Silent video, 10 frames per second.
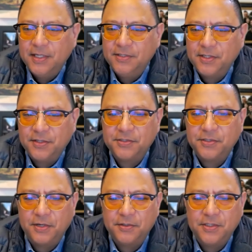He's on the
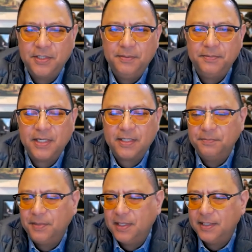Soto team,
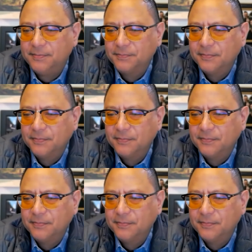kicking butt.